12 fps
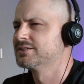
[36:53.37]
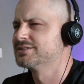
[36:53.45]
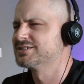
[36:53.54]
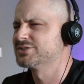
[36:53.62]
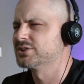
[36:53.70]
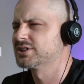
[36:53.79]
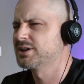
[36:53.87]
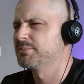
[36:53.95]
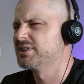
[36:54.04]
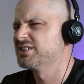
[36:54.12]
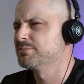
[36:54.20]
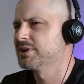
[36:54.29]
to sort of
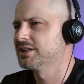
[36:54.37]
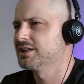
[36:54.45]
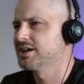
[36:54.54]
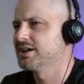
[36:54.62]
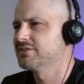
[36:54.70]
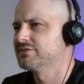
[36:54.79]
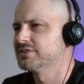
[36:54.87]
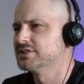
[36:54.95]
come into my life?